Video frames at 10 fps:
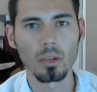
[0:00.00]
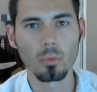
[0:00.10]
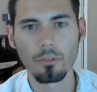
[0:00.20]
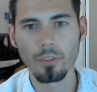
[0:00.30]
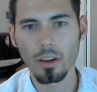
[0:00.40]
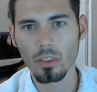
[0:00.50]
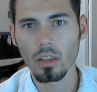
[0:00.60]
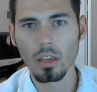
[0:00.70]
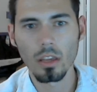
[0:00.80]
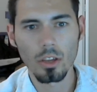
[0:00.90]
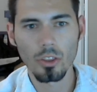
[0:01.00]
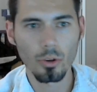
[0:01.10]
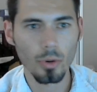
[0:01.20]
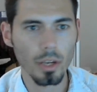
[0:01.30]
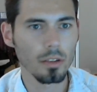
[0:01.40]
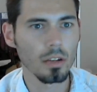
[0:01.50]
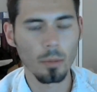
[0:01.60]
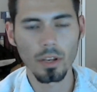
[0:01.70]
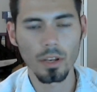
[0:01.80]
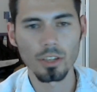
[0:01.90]
we found the great
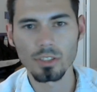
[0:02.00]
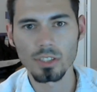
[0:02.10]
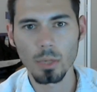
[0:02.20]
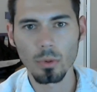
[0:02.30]
combinations that we